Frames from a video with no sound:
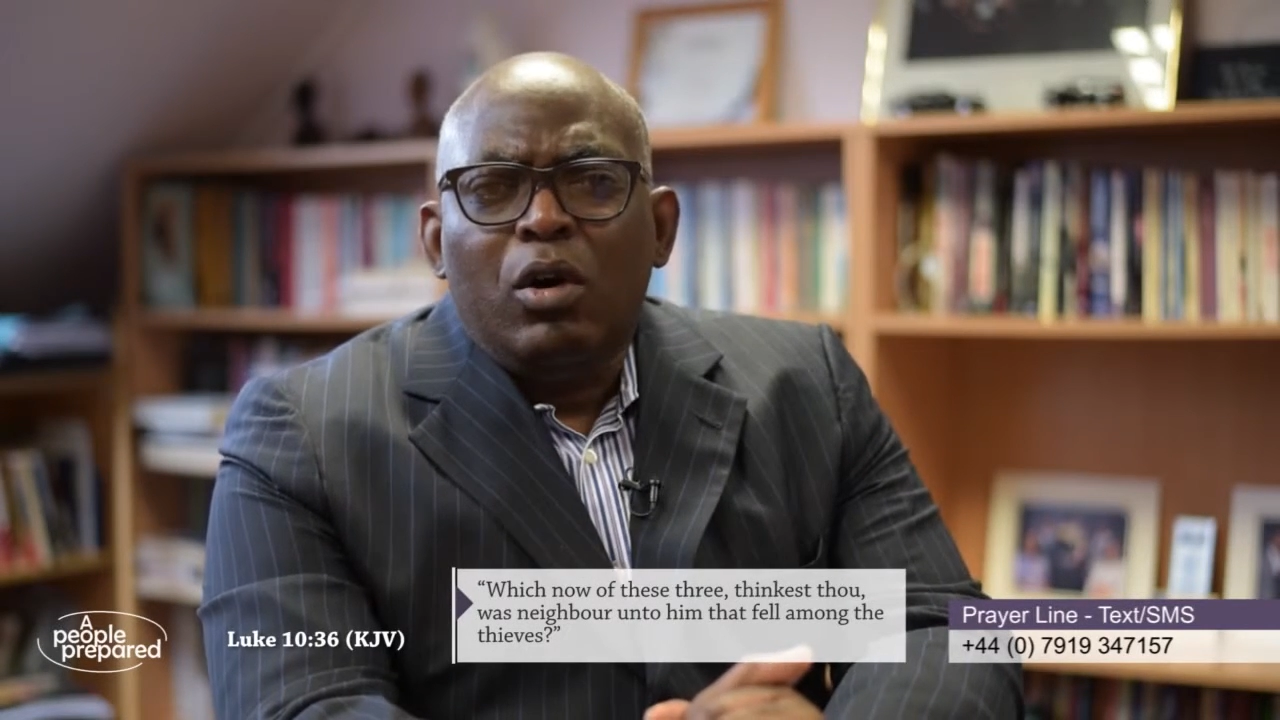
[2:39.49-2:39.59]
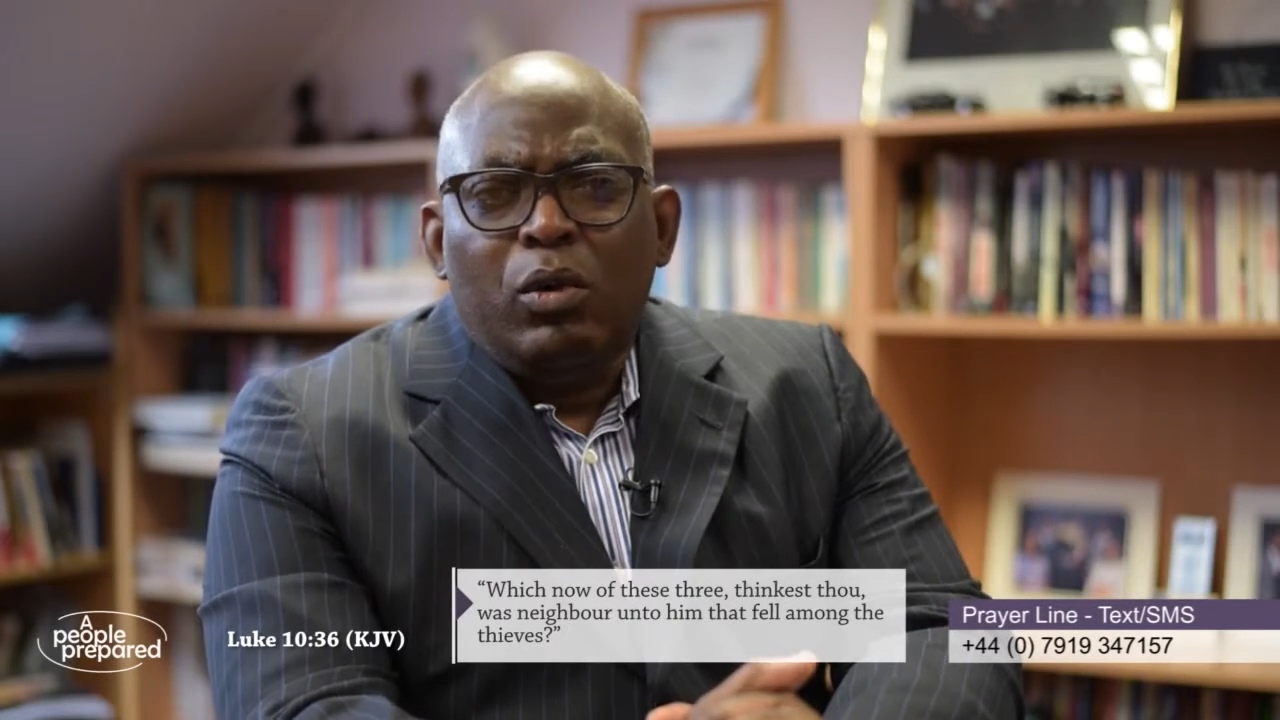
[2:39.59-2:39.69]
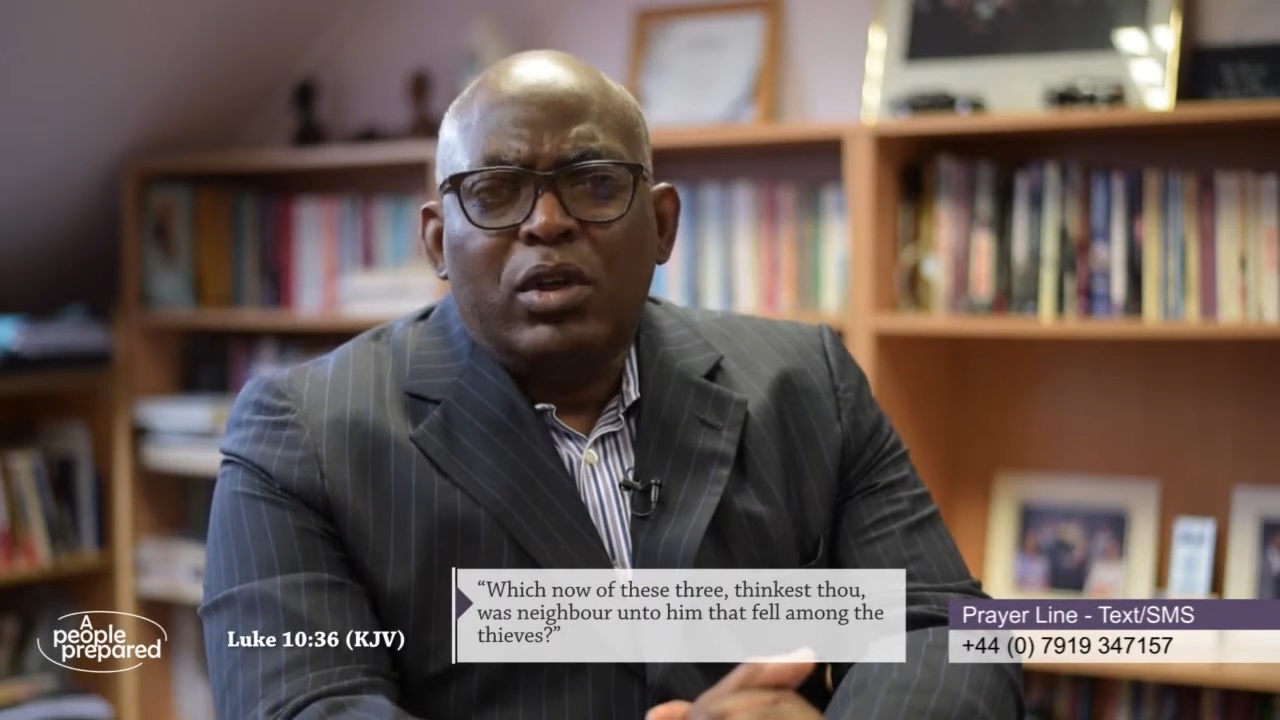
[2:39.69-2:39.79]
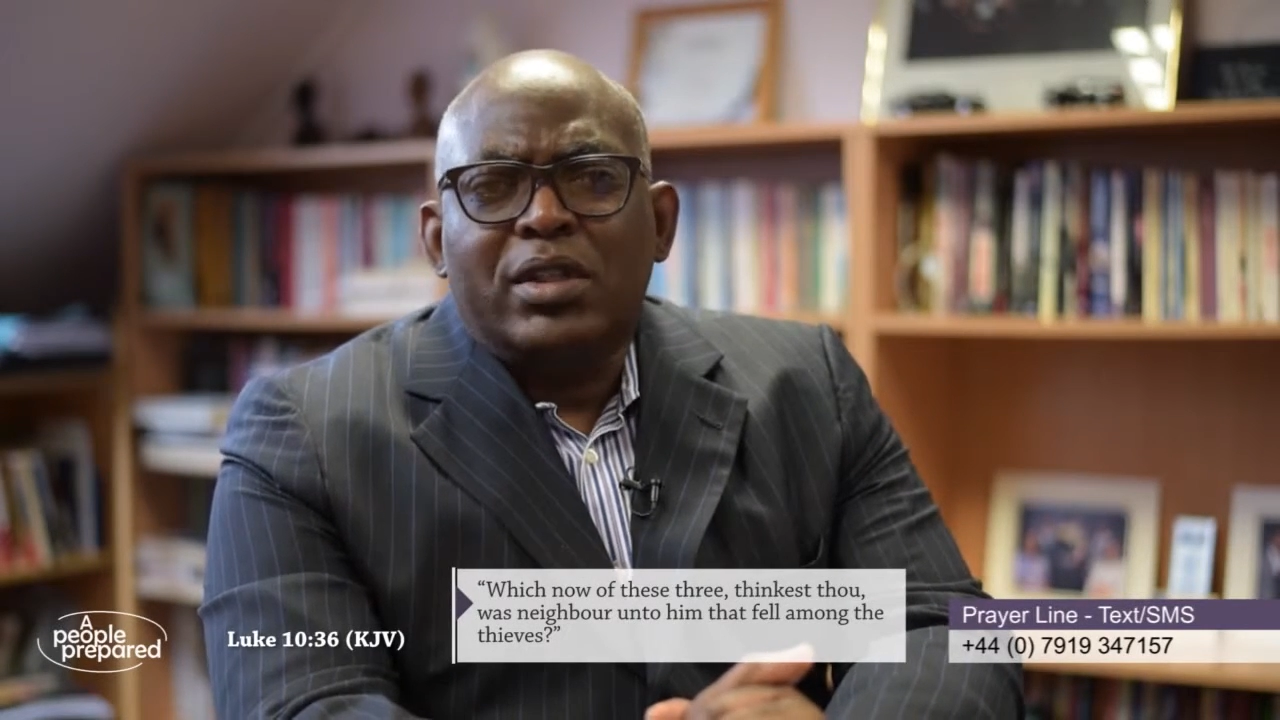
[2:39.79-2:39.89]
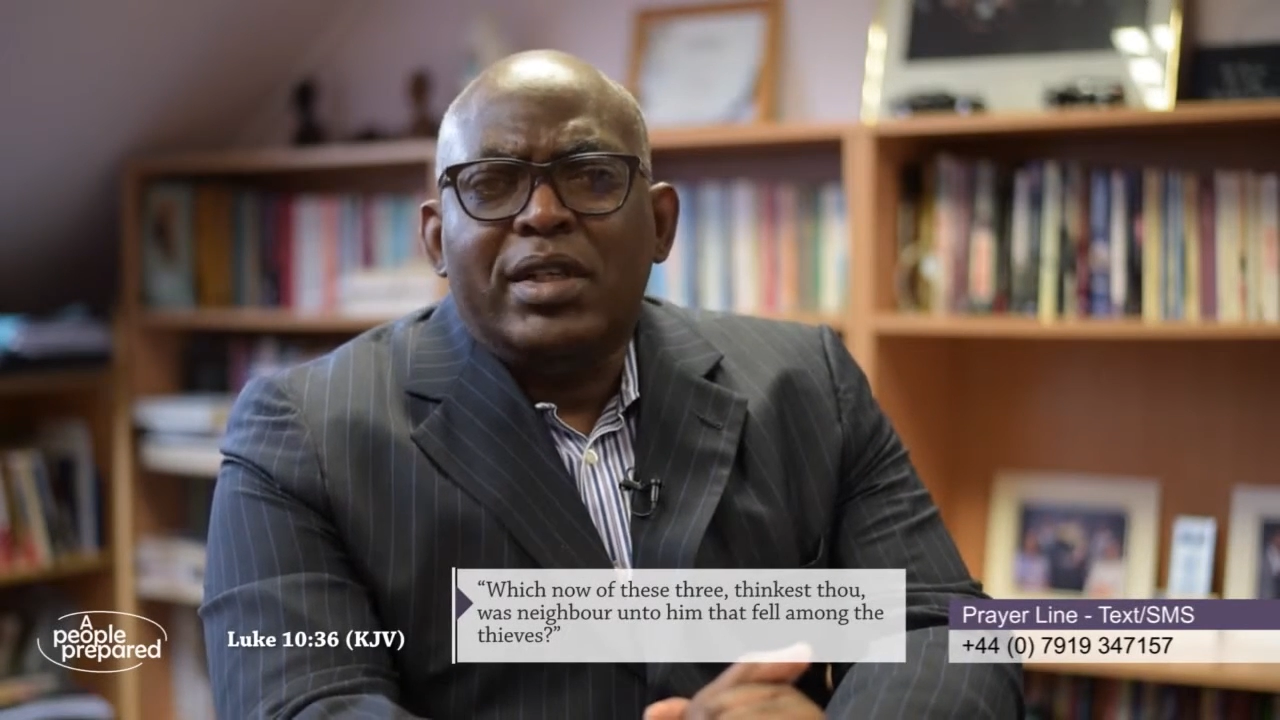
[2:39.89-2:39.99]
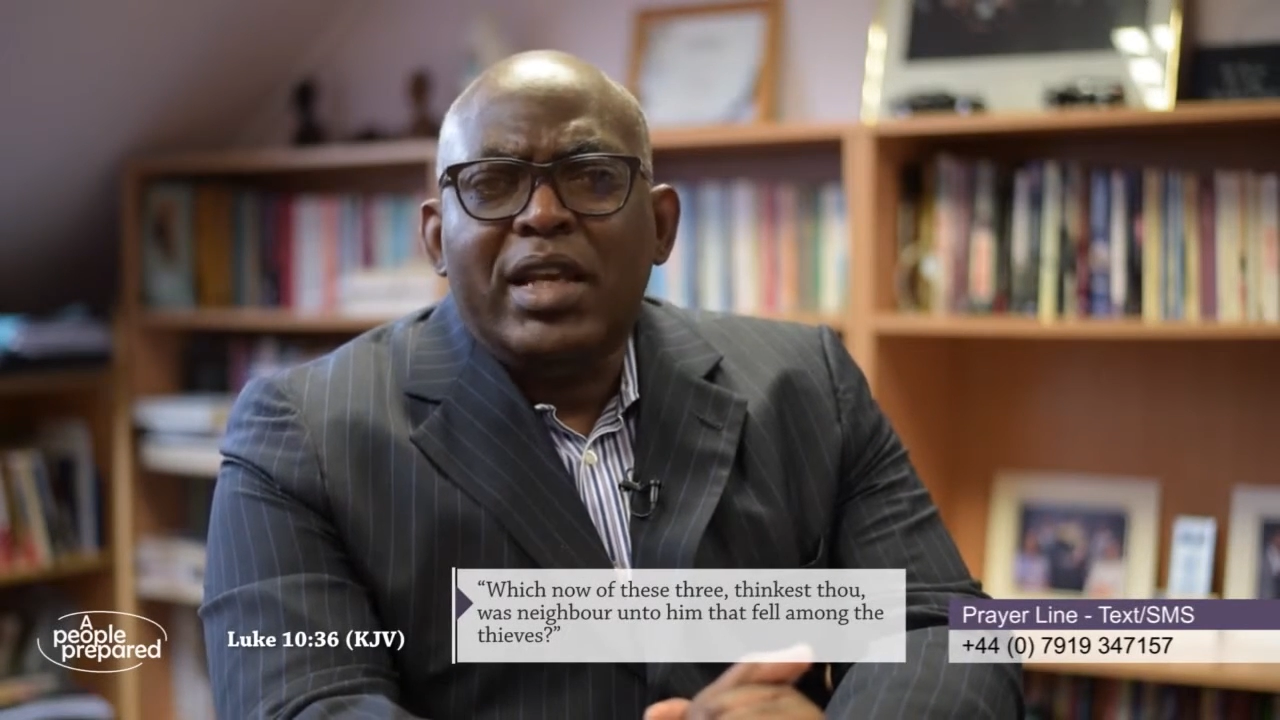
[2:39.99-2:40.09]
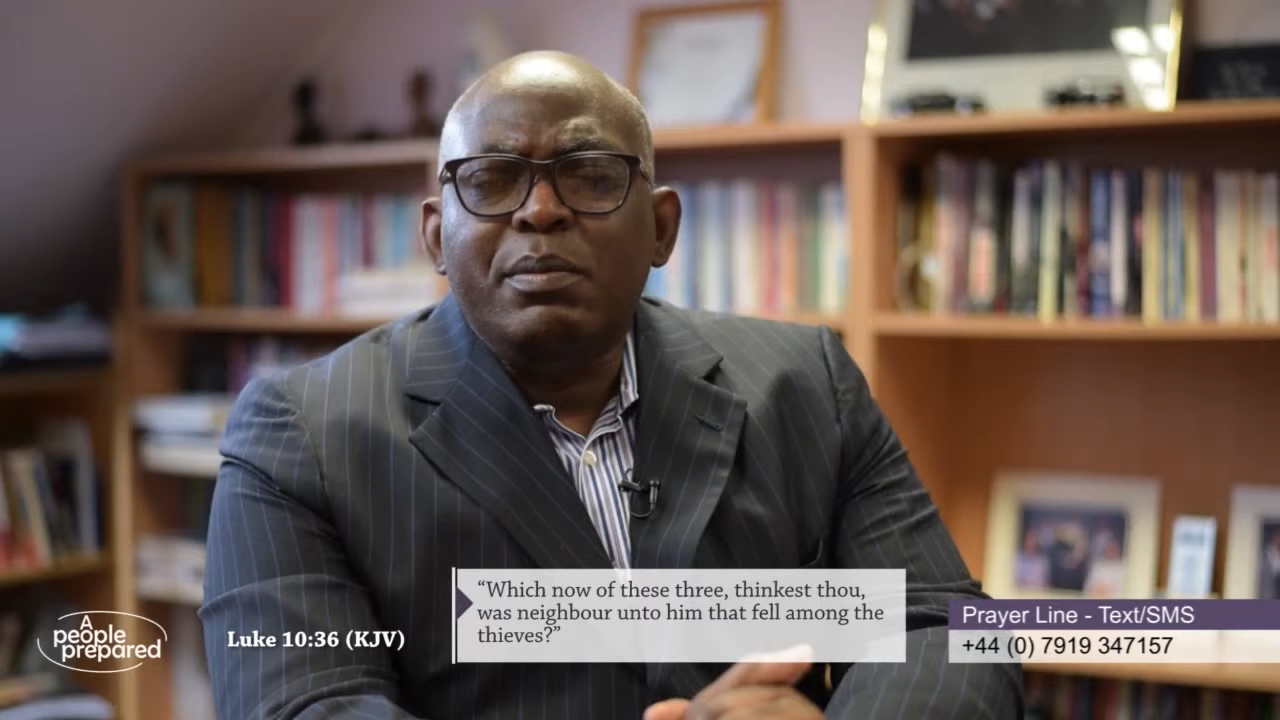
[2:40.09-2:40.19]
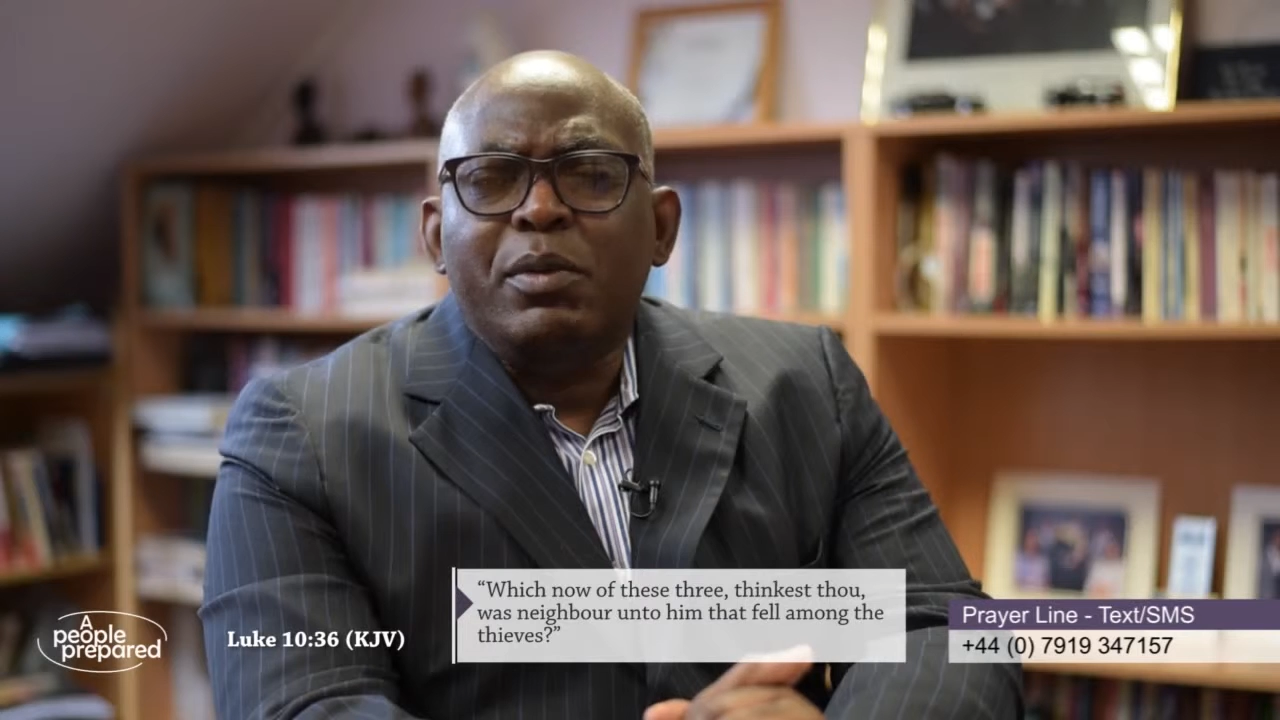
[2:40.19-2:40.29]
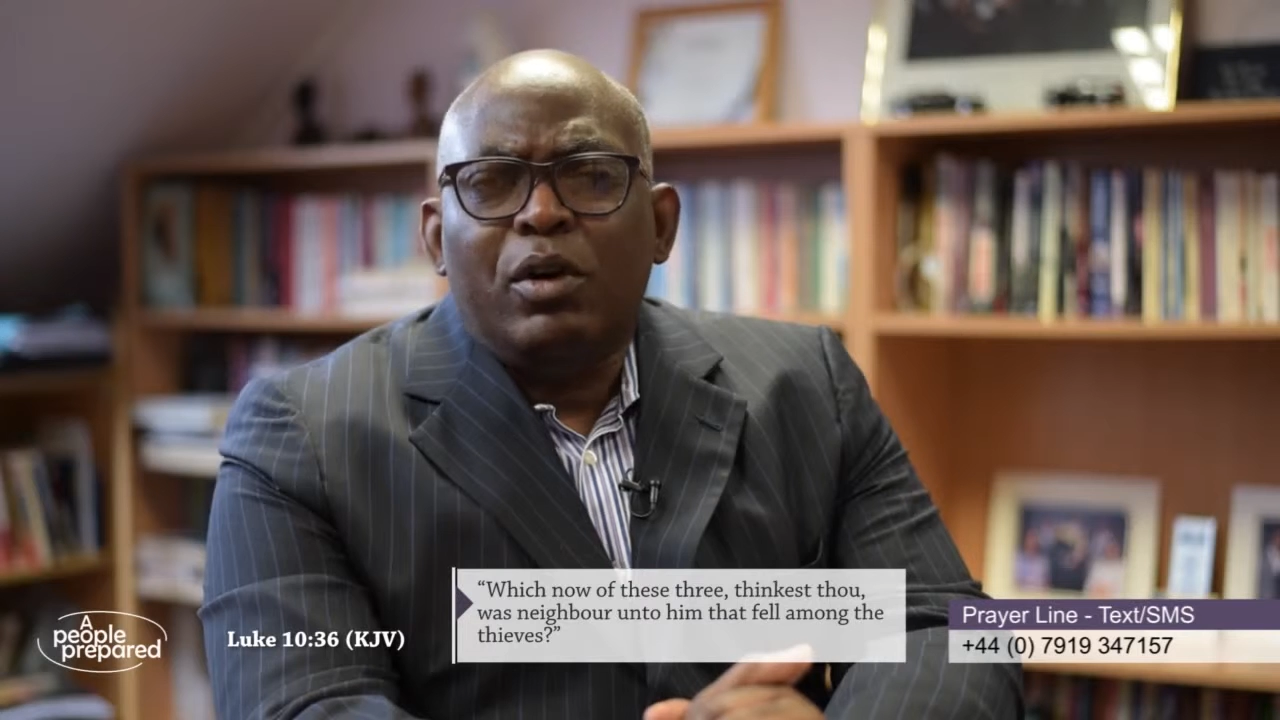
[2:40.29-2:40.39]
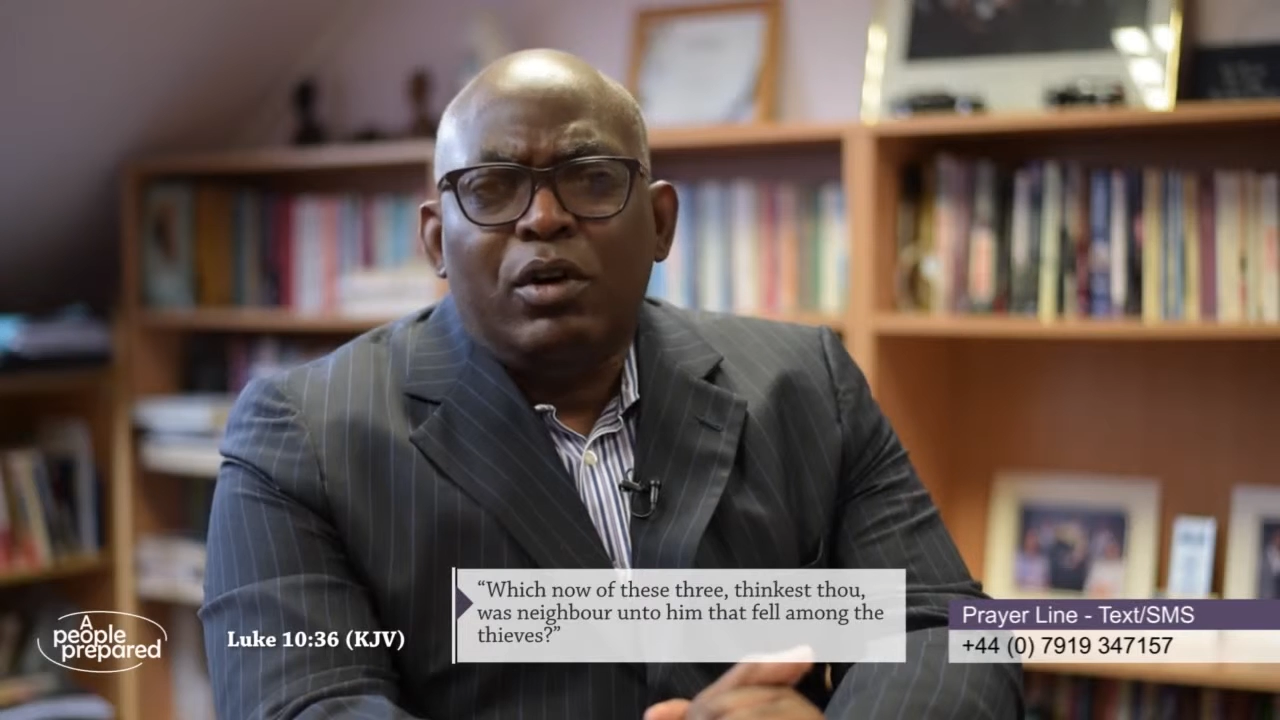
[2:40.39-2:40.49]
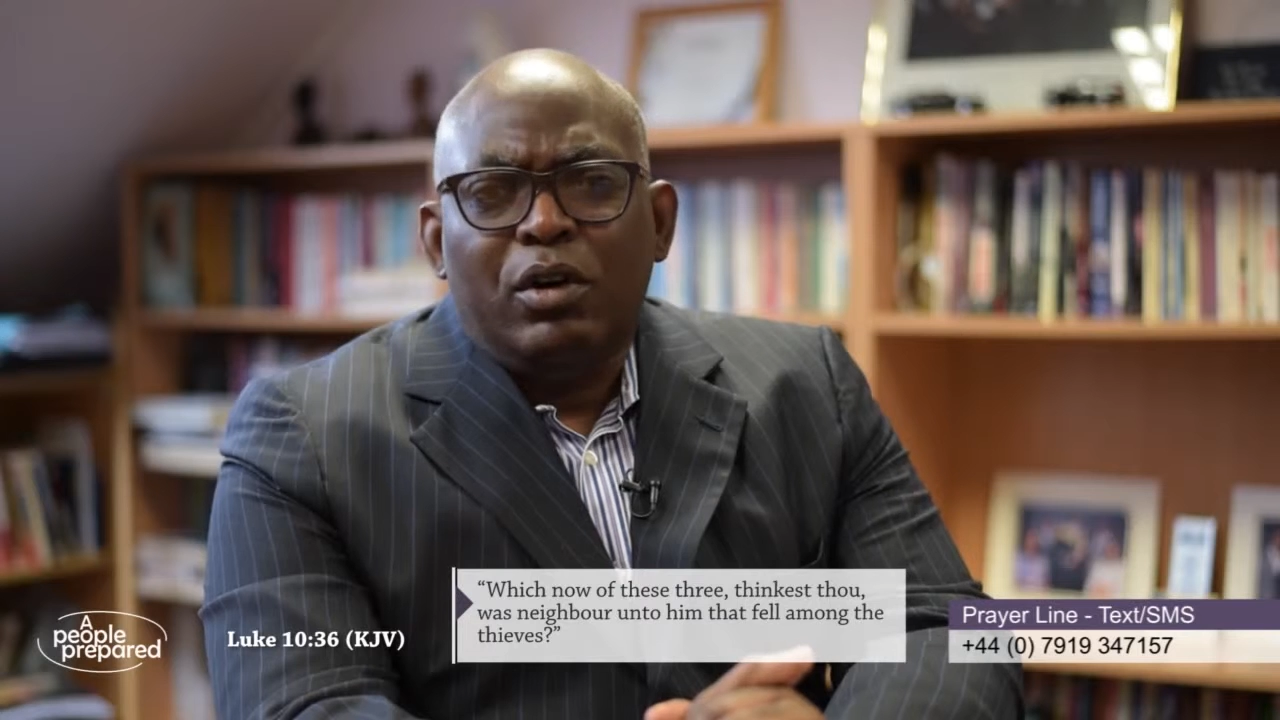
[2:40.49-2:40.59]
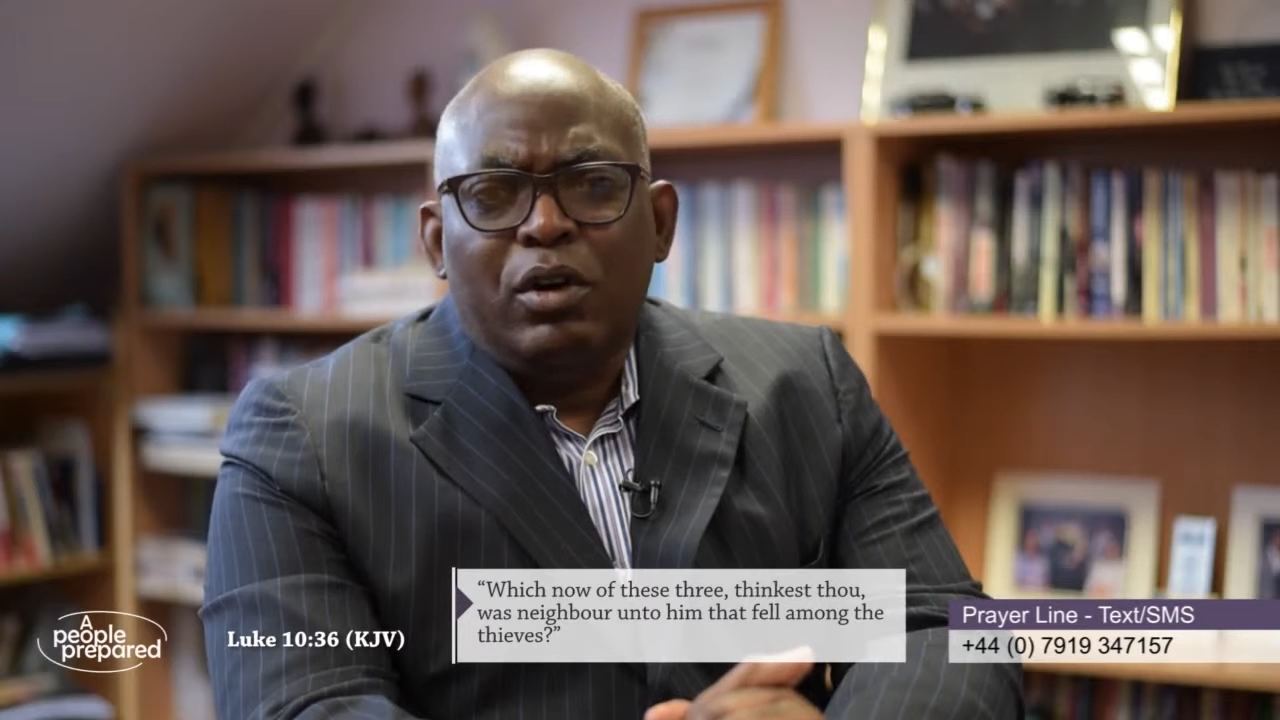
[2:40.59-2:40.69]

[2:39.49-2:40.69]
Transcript: was neighbor